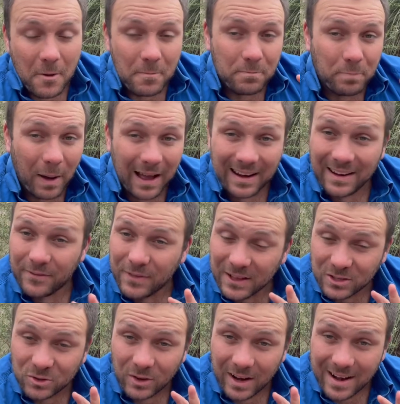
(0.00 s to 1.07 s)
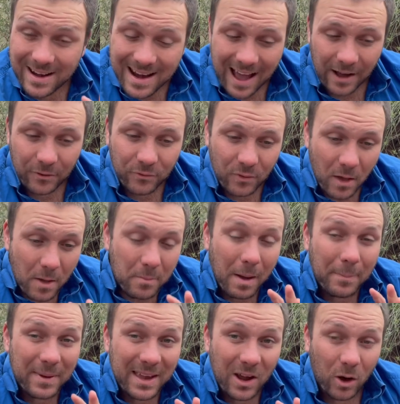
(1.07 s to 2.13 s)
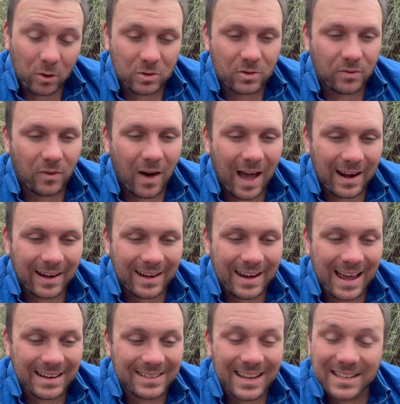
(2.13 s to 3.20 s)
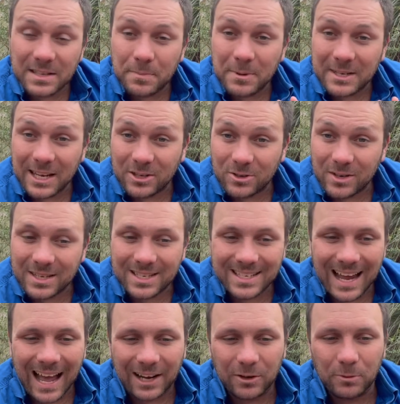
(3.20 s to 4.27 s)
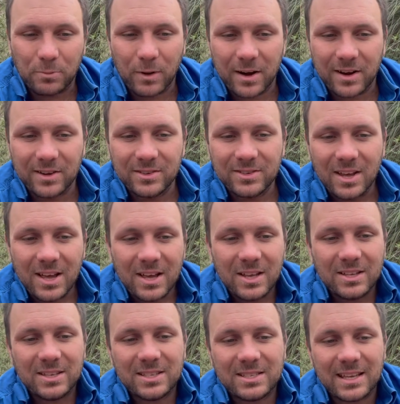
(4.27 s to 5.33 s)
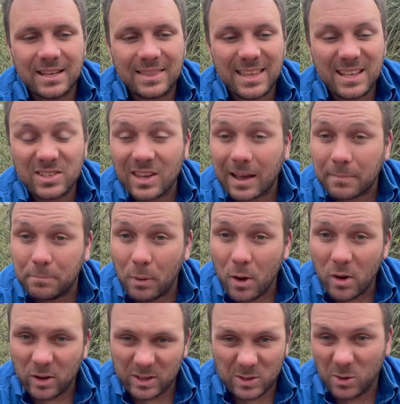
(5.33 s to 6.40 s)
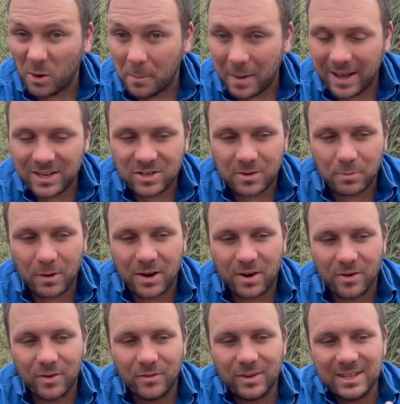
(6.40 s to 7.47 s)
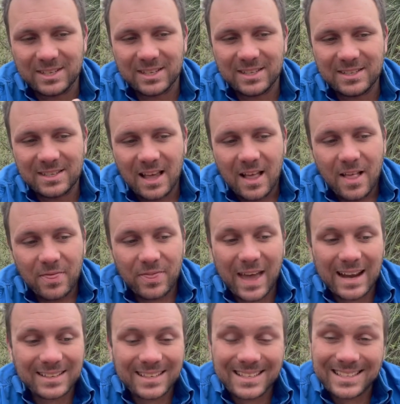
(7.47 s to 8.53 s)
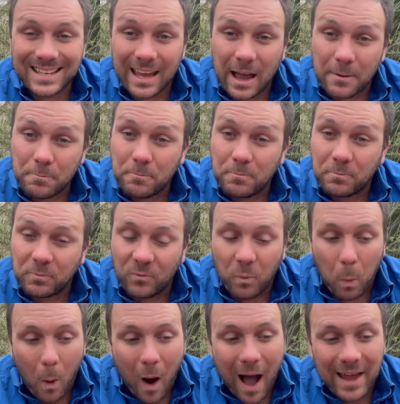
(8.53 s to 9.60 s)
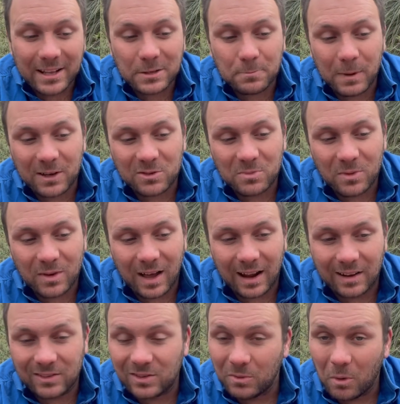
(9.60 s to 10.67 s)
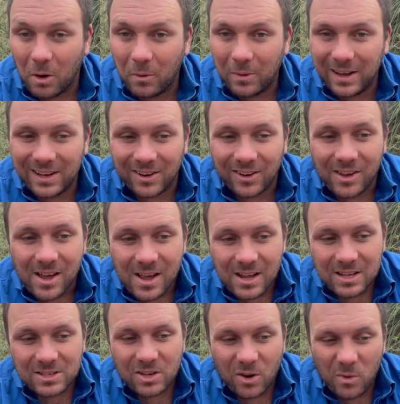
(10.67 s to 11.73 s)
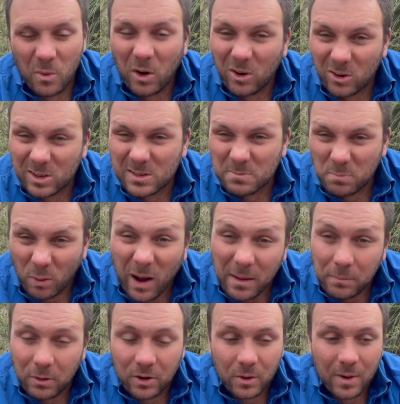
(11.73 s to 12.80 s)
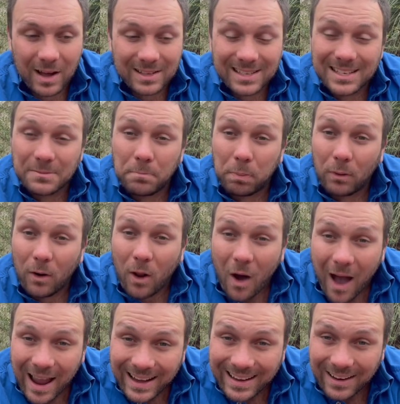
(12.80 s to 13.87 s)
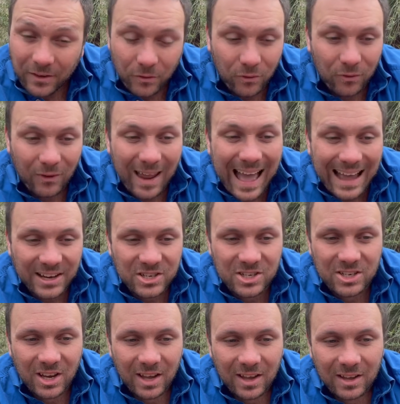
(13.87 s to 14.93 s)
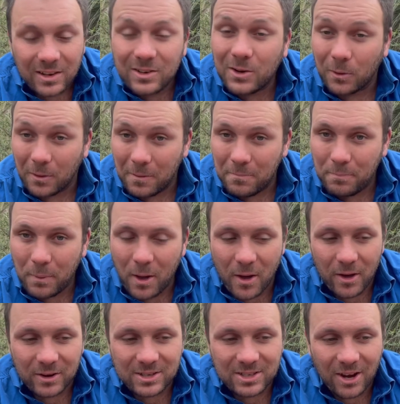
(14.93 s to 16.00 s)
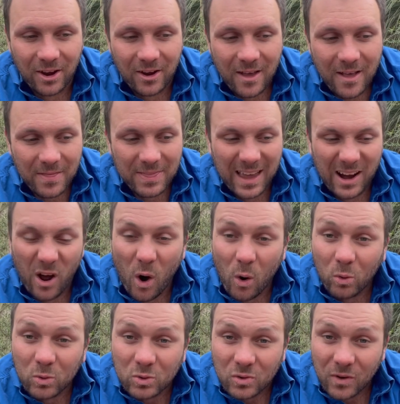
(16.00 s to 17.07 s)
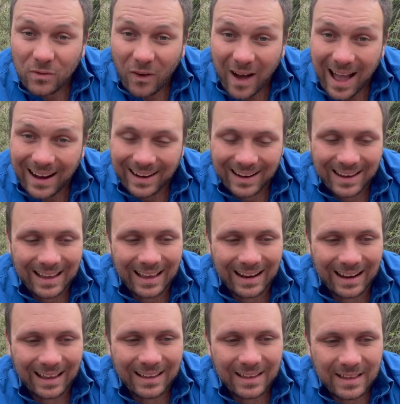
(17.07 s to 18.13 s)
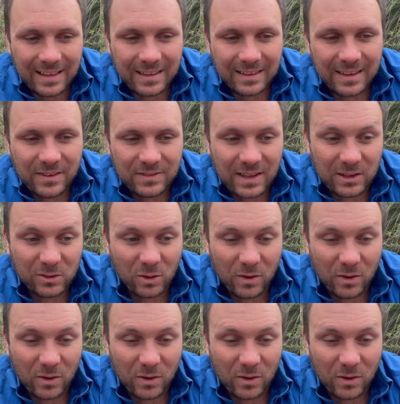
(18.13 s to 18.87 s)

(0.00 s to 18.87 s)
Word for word: But if that's not enough, by being ultraviolet, it actually has the potential to startle predators. You see, things like birds, who are a major predator of lizards, they actually see a wider spectrum of colours than what we do. So what looks bright blue to us is blinding flash to a bird. So that ultraviolet colour gives that sort of